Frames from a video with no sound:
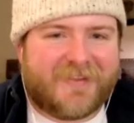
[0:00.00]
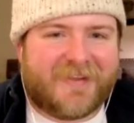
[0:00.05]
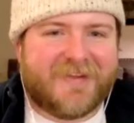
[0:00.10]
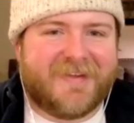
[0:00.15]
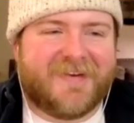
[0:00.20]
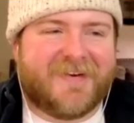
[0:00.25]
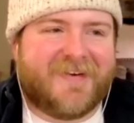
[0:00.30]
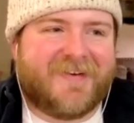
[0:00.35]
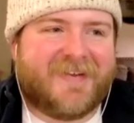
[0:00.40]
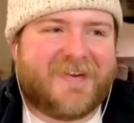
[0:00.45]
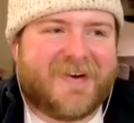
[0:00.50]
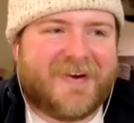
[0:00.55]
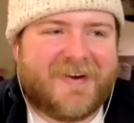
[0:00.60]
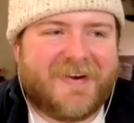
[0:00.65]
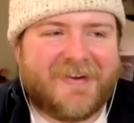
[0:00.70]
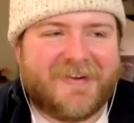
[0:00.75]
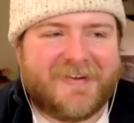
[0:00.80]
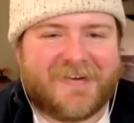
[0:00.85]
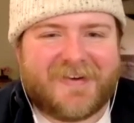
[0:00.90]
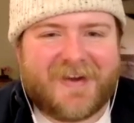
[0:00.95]

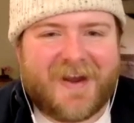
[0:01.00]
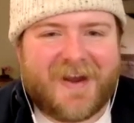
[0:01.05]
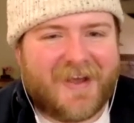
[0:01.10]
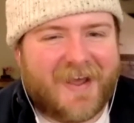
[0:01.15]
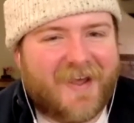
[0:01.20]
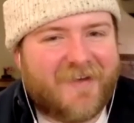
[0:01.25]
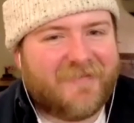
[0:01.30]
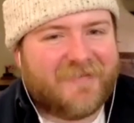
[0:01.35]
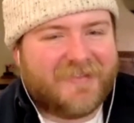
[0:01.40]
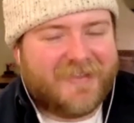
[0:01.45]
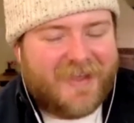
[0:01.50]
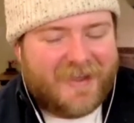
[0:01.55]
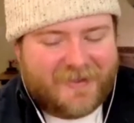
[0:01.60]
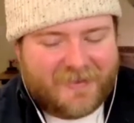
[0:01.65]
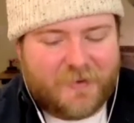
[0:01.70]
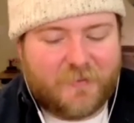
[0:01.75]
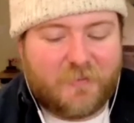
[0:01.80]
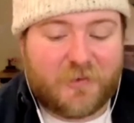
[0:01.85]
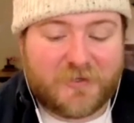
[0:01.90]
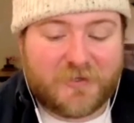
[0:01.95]
You're kind of having like
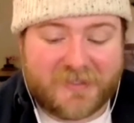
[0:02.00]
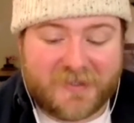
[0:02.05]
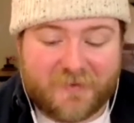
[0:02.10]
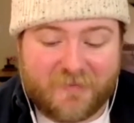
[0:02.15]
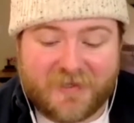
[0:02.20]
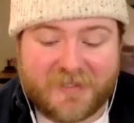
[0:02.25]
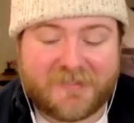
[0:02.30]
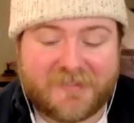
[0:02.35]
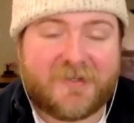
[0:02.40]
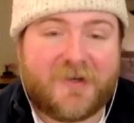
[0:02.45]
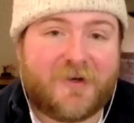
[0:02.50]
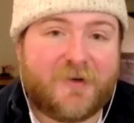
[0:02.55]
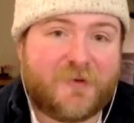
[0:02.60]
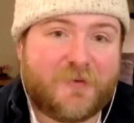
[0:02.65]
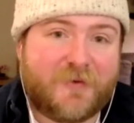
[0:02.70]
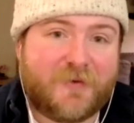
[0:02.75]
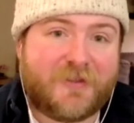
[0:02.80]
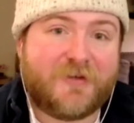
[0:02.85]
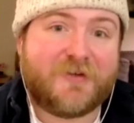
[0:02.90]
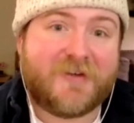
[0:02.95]
the birds and the bees talk
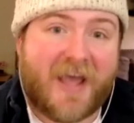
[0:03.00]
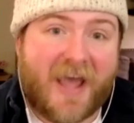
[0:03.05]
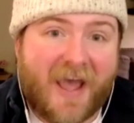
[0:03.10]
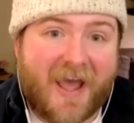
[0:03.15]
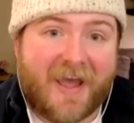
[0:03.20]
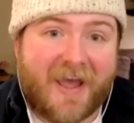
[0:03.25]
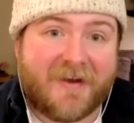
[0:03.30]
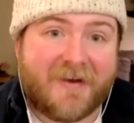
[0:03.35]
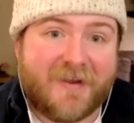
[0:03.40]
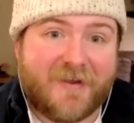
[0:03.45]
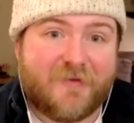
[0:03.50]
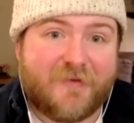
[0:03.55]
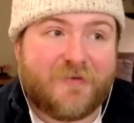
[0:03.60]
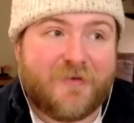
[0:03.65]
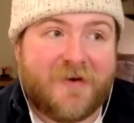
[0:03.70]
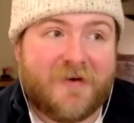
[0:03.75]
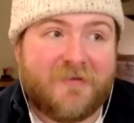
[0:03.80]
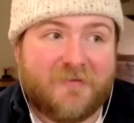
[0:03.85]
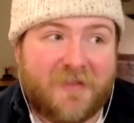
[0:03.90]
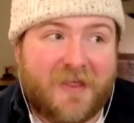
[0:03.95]
with your dad in
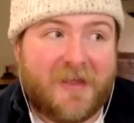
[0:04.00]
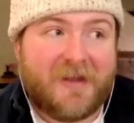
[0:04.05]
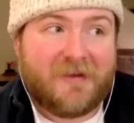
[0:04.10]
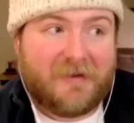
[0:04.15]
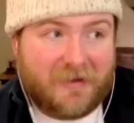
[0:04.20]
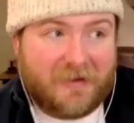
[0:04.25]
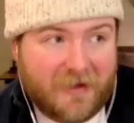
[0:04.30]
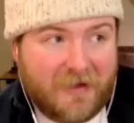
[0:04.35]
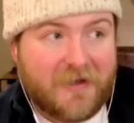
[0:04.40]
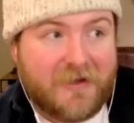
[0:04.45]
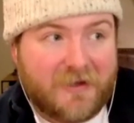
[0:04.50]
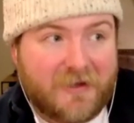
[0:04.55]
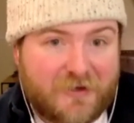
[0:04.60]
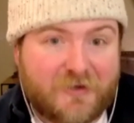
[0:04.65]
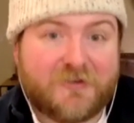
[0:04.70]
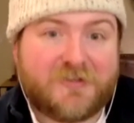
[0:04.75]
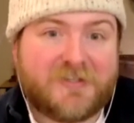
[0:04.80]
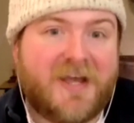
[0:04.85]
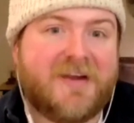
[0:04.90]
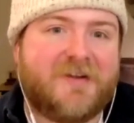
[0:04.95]
front of like
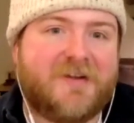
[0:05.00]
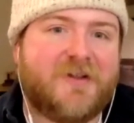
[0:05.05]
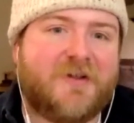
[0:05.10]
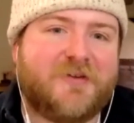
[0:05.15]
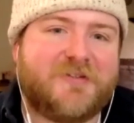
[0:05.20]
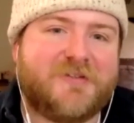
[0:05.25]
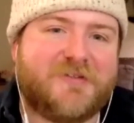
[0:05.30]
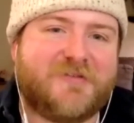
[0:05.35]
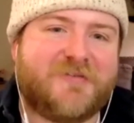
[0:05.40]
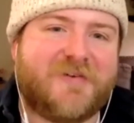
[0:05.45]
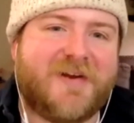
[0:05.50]
your 10 closest